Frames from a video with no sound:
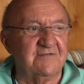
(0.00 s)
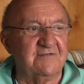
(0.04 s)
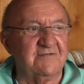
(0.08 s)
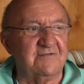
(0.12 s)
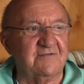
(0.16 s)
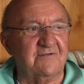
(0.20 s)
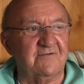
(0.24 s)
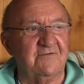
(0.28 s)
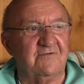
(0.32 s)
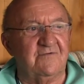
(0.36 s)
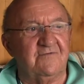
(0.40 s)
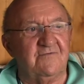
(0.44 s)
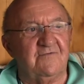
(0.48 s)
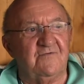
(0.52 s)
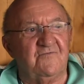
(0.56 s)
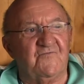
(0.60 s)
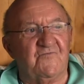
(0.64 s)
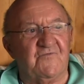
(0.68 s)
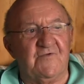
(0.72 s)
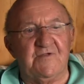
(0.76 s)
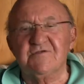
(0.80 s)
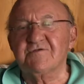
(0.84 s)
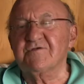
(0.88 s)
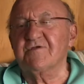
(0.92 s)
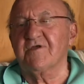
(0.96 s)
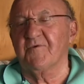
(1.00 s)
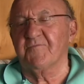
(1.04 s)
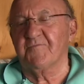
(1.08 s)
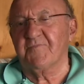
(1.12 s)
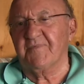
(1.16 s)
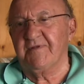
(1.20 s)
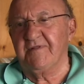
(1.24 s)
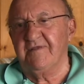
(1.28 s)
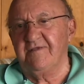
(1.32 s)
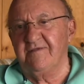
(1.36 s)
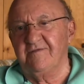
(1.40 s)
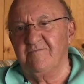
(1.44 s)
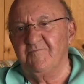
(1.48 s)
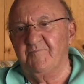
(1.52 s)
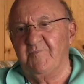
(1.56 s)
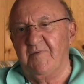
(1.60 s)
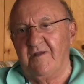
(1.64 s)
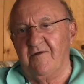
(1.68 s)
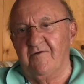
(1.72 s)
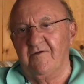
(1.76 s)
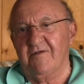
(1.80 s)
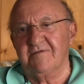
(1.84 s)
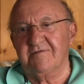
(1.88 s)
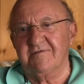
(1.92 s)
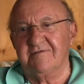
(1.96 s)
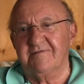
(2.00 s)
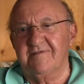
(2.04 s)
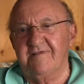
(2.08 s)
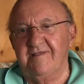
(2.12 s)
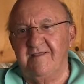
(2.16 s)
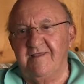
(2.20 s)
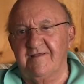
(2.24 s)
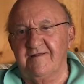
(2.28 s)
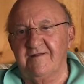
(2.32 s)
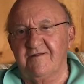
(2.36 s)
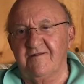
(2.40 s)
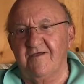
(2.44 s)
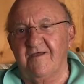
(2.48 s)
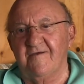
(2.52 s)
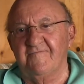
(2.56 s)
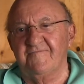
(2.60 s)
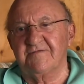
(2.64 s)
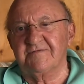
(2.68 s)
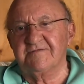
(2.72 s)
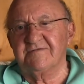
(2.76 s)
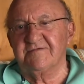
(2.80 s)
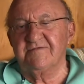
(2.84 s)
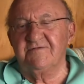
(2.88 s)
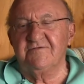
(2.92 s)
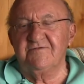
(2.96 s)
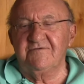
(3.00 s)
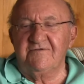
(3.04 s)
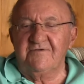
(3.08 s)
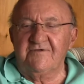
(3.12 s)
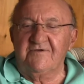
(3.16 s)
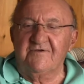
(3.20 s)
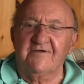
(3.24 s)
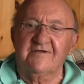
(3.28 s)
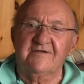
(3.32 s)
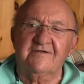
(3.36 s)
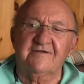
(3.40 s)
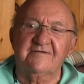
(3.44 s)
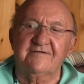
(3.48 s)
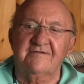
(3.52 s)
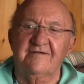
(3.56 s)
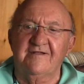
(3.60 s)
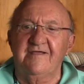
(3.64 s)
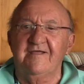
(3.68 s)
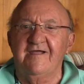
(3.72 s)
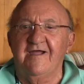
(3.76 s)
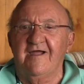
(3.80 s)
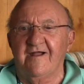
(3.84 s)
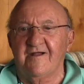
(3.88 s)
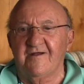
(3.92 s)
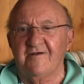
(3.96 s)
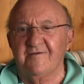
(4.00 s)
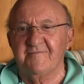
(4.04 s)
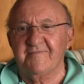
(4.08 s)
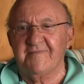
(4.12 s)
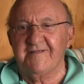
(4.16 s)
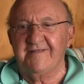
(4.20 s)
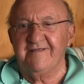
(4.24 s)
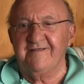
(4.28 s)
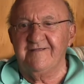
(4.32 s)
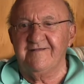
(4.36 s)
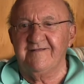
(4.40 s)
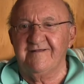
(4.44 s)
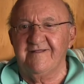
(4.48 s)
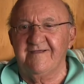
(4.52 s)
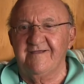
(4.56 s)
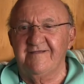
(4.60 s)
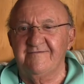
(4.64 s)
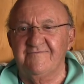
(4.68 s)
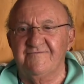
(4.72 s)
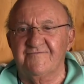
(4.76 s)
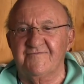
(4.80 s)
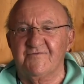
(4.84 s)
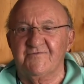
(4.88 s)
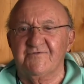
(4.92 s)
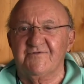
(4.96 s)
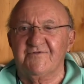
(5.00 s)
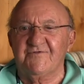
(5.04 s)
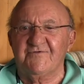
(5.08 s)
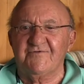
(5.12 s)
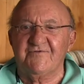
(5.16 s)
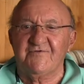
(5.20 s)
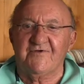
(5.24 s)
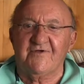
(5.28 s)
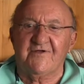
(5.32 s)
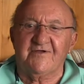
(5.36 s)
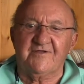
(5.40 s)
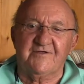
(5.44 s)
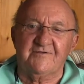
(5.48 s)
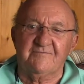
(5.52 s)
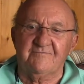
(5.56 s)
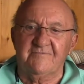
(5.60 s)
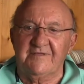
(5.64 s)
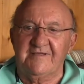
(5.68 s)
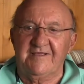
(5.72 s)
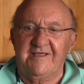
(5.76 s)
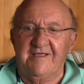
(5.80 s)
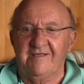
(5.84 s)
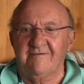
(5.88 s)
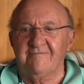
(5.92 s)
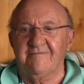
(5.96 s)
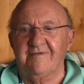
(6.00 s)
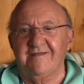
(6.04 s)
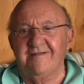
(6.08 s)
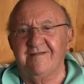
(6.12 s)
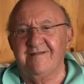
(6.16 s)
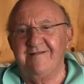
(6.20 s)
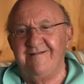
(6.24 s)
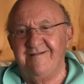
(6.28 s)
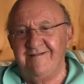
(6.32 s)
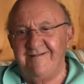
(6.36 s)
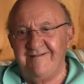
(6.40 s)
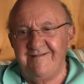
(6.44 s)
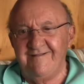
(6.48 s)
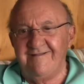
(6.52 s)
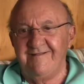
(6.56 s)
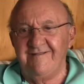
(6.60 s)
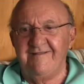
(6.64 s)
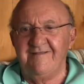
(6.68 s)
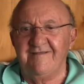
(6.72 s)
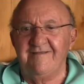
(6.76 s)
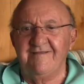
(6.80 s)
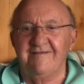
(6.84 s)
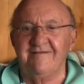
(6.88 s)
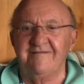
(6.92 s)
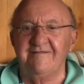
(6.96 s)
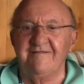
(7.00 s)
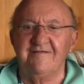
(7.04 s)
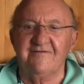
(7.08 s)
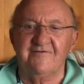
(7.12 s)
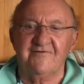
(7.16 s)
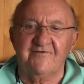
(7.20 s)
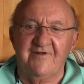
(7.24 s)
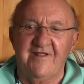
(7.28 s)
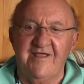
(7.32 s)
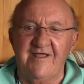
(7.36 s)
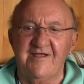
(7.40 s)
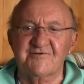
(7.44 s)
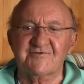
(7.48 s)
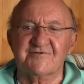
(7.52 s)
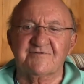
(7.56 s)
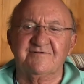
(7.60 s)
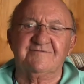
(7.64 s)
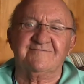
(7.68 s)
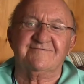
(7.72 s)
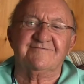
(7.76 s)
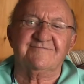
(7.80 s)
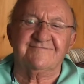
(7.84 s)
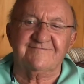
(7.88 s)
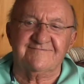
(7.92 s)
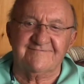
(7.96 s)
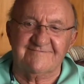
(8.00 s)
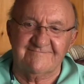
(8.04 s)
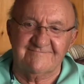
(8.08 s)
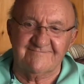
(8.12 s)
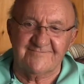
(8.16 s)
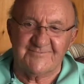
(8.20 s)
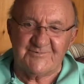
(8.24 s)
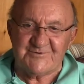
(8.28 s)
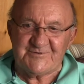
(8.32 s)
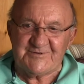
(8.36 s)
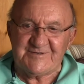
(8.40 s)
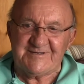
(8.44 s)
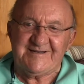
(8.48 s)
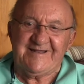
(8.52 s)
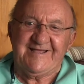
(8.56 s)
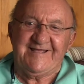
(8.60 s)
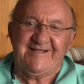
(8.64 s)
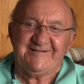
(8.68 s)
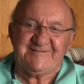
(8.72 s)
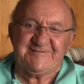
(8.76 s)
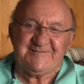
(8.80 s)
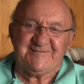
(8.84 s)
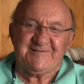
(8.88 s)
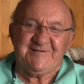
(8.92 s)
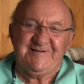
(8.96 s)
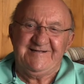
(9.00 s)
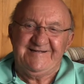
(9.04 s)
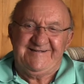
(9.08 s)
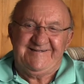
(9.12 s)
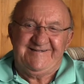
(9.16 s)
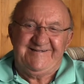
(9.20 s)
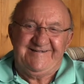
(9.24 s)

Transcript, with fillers: So the French company in Paris had an office in New York, and they hired me, and I flew to New York and became a, an international merchandiser.